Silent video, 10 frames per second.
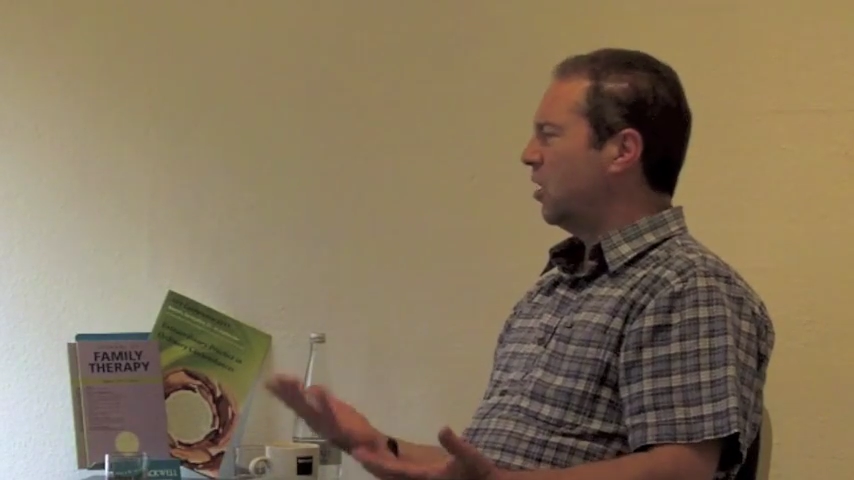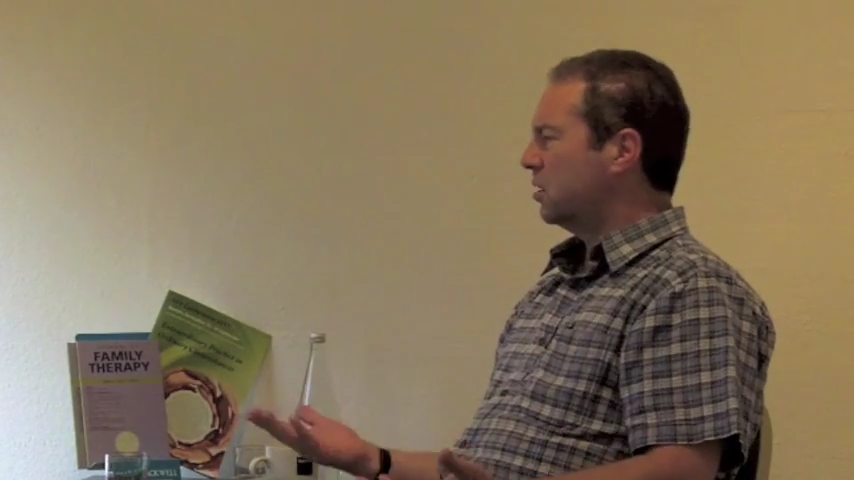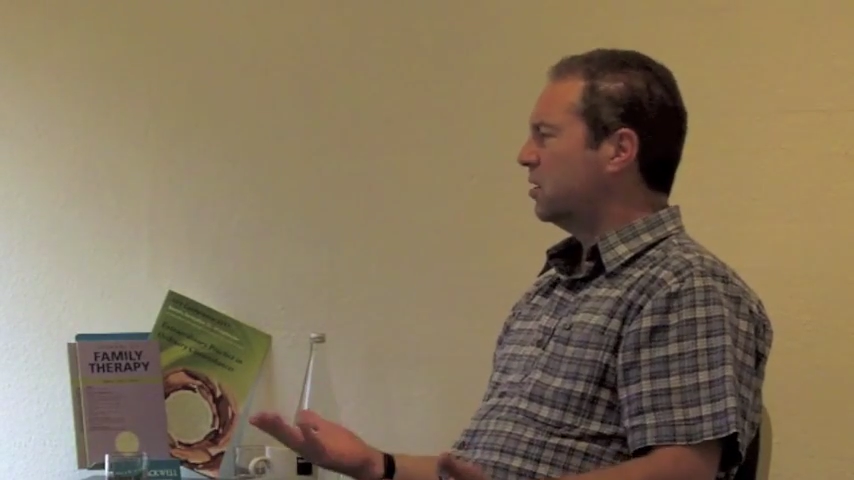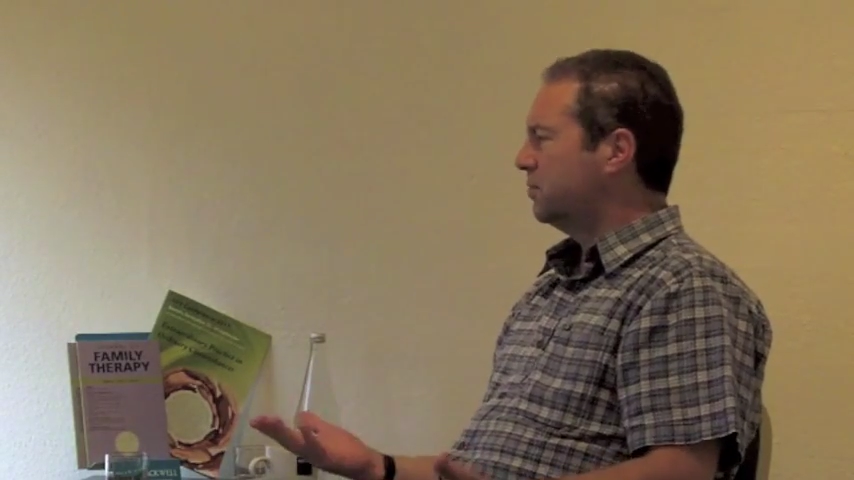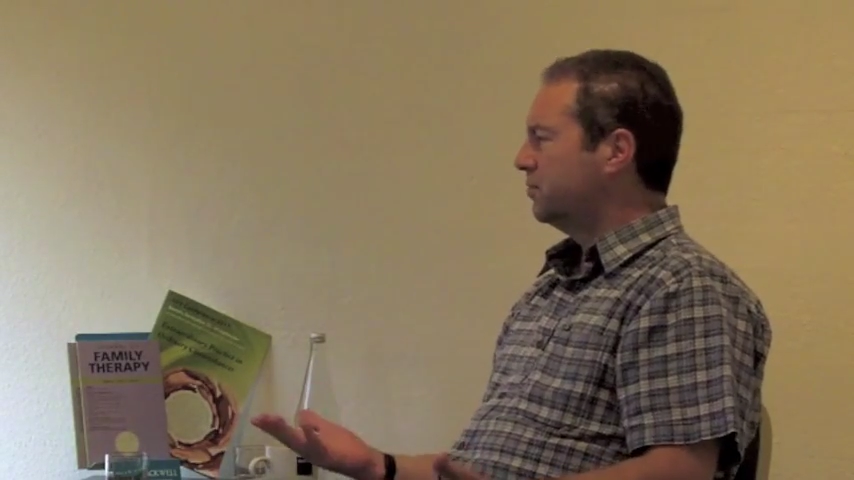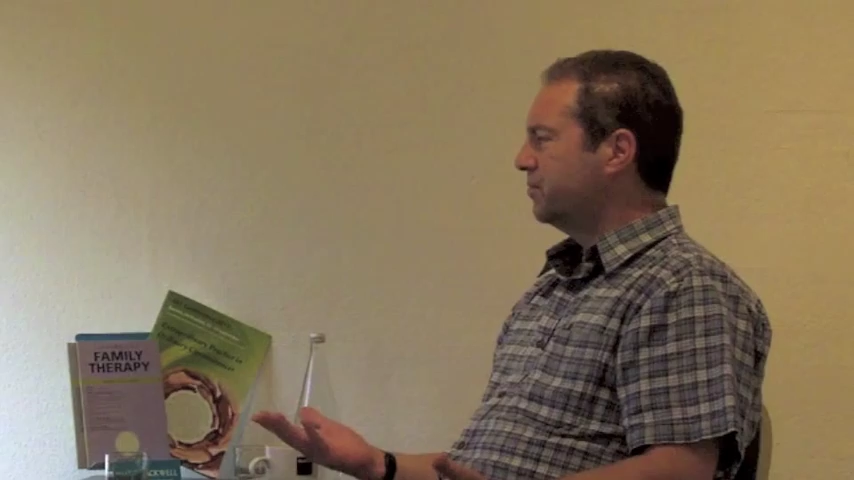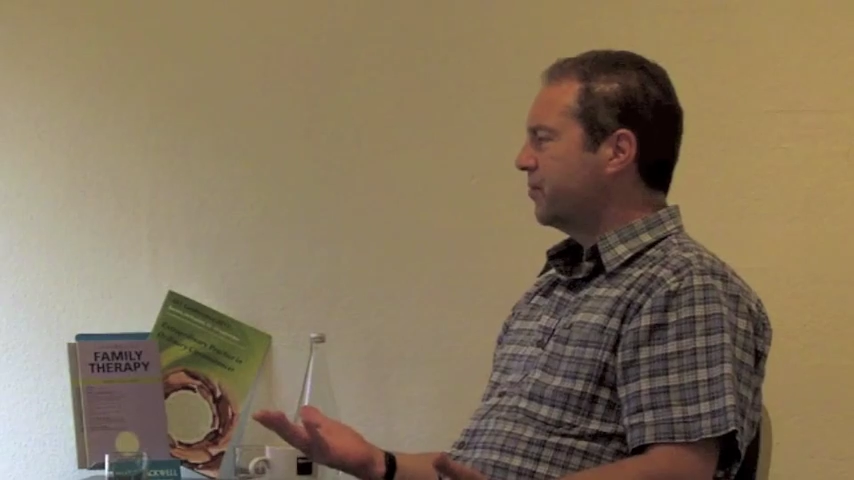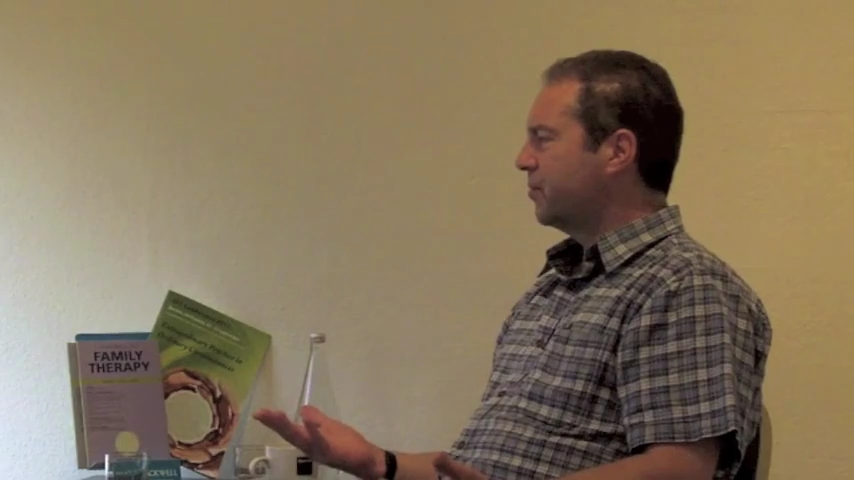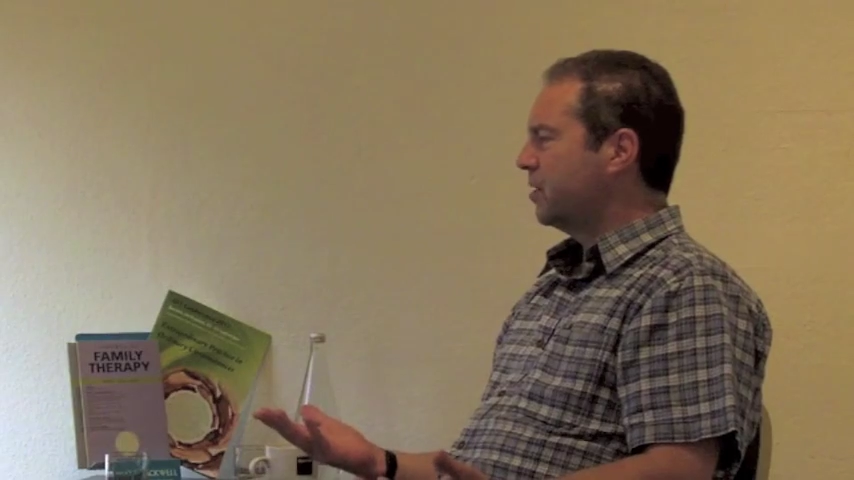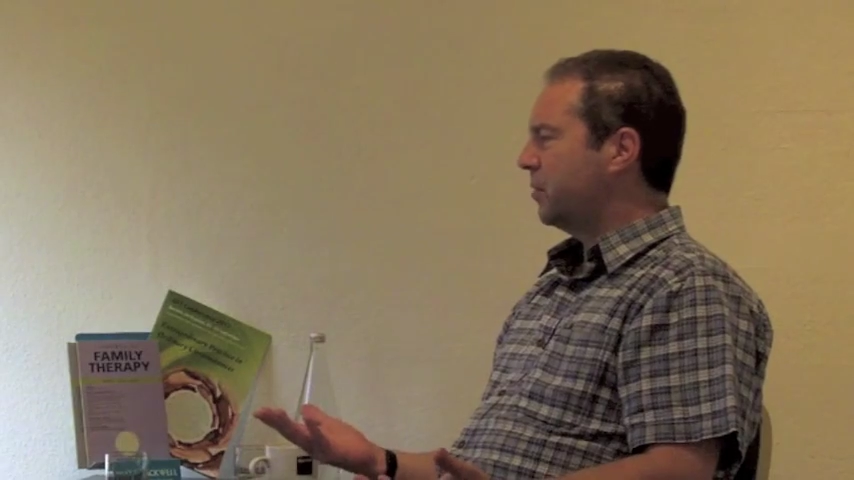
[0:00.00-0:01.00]
lot,
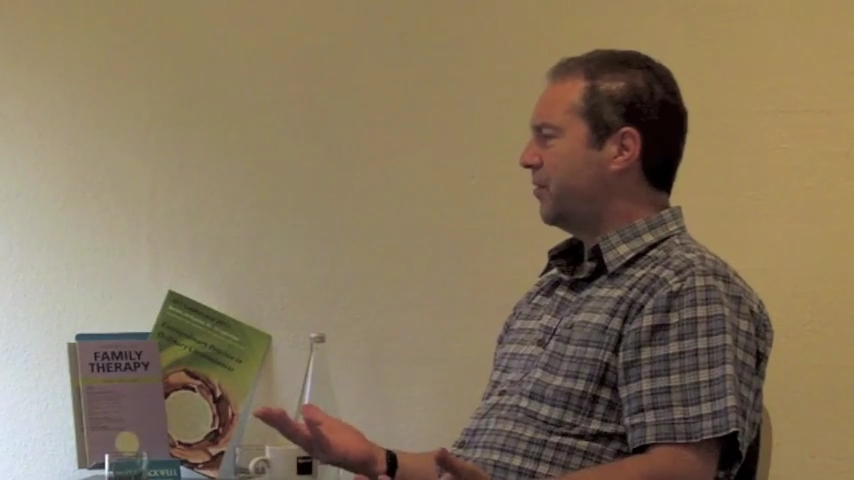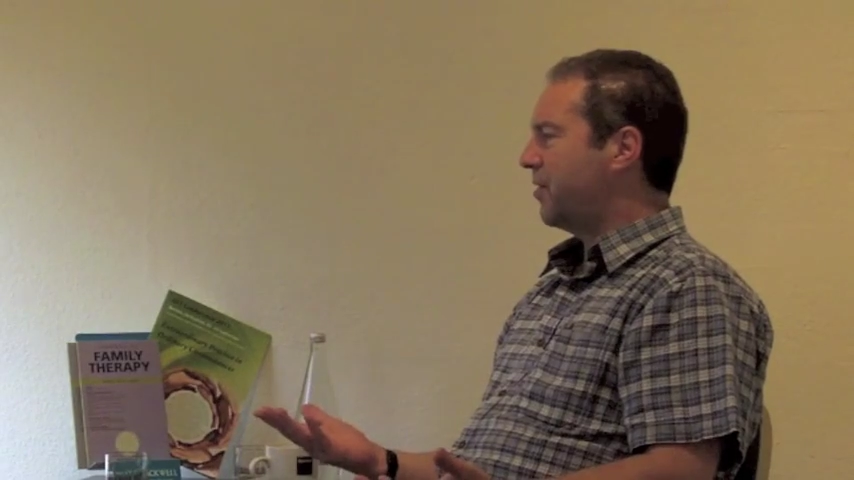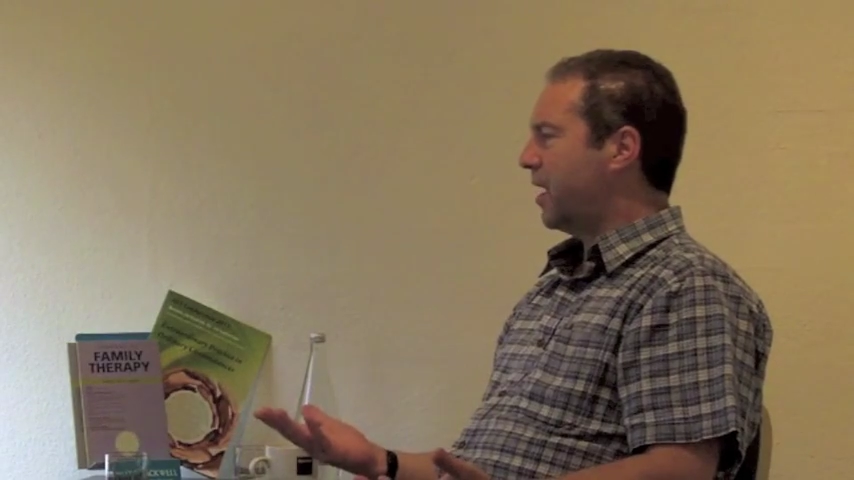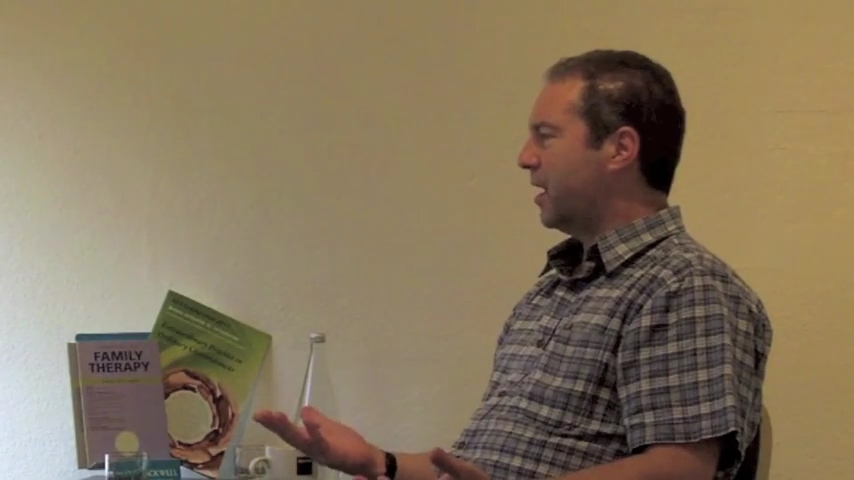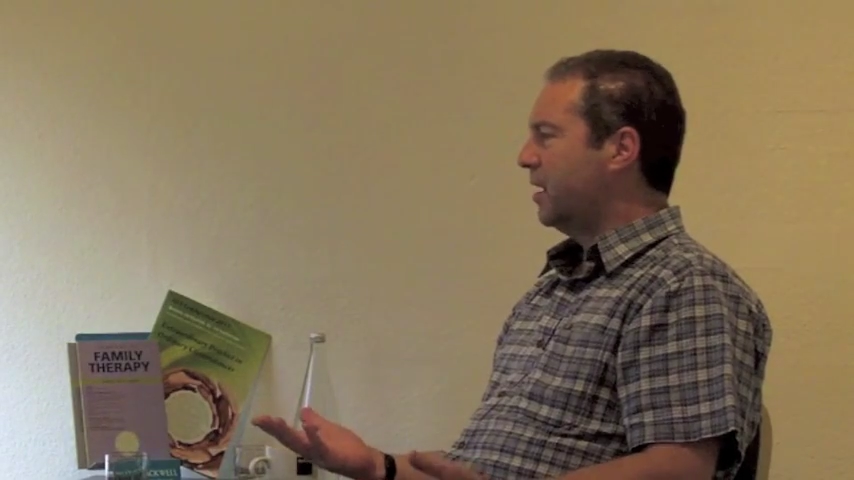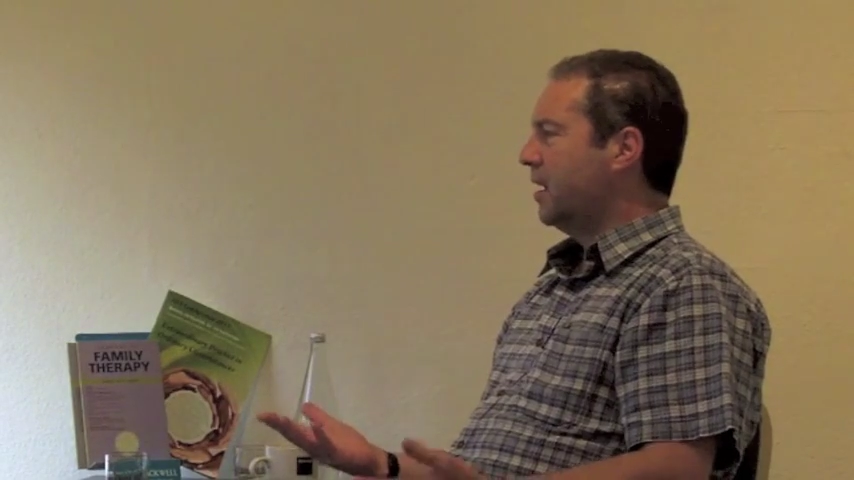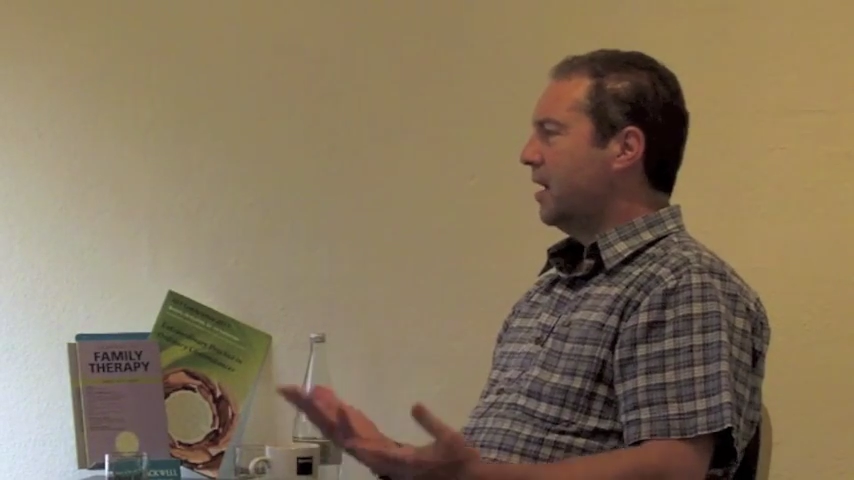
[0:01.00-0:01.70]
to be frank.